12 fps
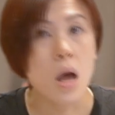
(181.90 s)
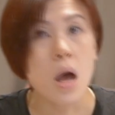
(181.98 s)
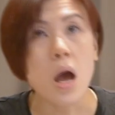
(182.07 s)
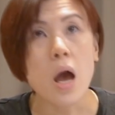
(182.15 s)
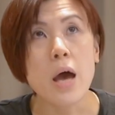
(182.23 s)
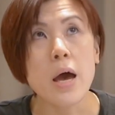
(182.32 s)

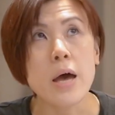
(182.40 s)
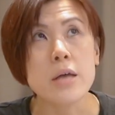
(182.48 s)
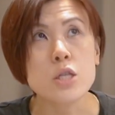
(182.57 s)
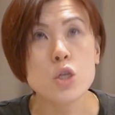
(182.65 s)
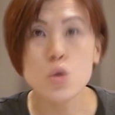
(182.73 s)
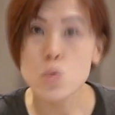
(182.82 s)

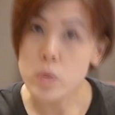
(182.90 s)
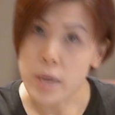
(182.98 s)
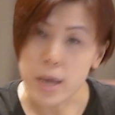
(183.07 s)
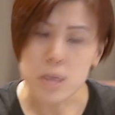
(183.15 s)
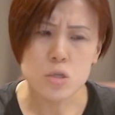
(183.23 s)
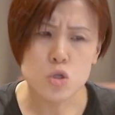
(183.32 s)
And you
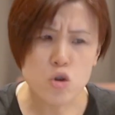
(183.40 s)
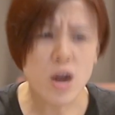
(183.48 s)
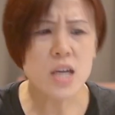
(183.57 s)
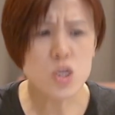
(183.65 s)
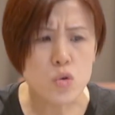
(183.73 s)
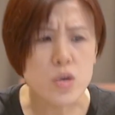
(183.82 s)
can
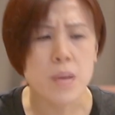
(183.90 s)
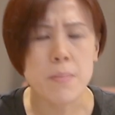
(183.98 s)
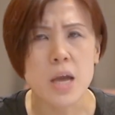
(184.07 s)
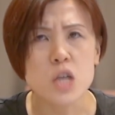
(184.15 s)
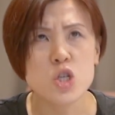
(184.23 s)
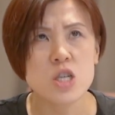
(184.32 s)
try to
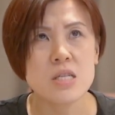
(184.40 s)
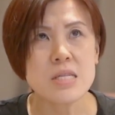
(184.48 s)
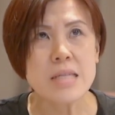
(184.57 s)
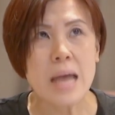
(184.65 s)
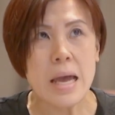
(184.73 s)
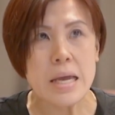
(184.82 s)

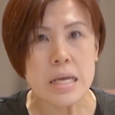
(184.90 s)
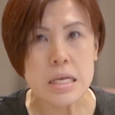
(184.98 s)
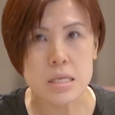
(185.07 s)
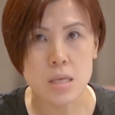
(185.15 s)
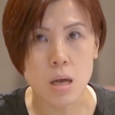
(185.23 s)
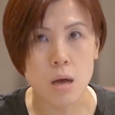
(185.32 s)
imagine there
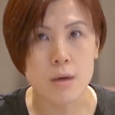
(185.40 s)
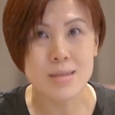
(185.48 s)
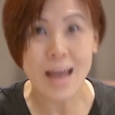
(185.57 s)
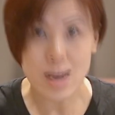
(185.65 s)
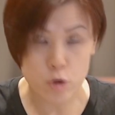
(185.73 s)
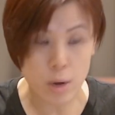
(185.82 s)
is a
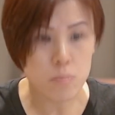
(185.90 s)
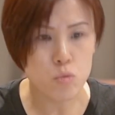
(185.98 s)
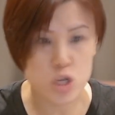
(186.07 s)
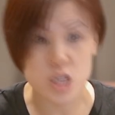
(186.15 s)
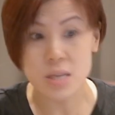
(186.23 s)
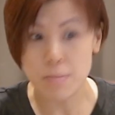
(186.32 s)
diagram
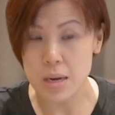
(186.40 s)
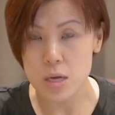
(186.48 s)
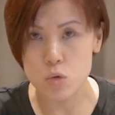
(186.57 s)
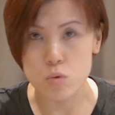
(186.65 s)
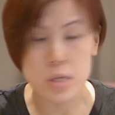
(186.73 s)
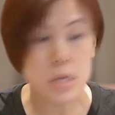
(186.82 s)
which is similar
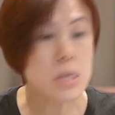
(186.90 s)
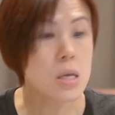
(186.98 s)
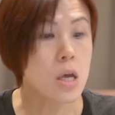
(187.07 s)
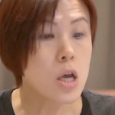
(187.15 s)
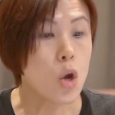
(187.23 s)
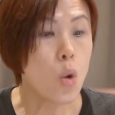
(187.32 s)
to this,
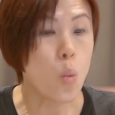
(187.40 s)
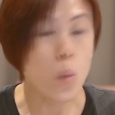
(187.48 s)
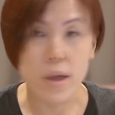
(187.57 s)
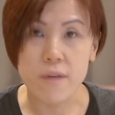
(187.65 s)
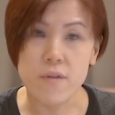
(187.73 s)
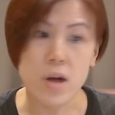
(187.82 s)

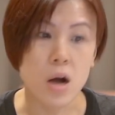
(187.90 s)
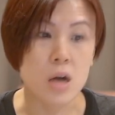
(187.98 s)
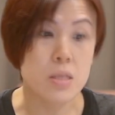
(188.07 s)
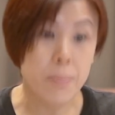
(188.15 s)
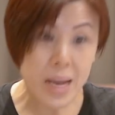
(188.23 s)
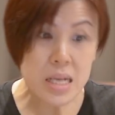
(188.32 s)
with
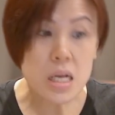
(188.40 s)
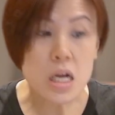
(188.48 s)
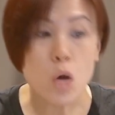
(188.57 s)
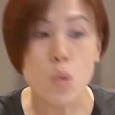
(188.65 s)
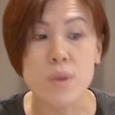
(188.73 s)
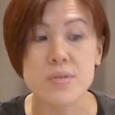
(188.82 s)
the big
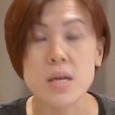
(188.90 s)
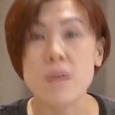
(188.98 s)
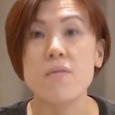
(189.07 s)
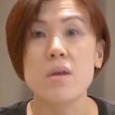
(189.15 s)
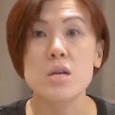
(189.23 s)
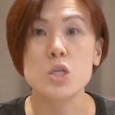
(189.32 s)
circle with
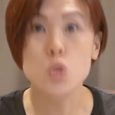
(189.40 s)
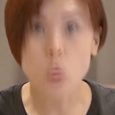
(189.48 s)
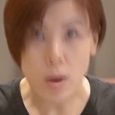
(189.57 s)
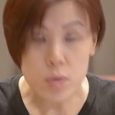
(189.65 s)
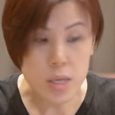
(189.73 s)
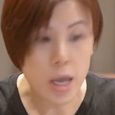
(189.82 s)
circumference
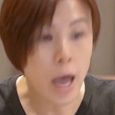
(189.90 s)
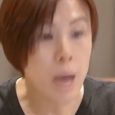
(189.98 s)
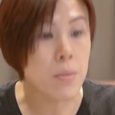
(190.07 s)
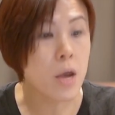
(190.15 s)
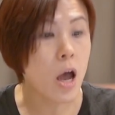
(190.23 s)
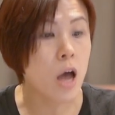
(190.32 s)
12
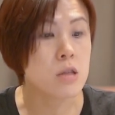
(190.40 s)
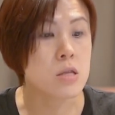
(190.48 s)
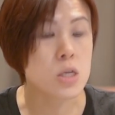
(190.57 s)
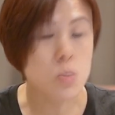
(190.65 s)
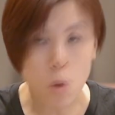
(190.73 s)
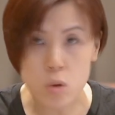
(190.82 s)
cm and
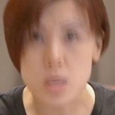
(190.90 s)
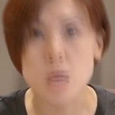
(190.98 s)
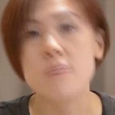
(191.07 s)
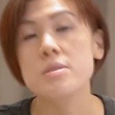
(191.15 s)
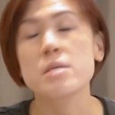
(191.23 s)
the small circle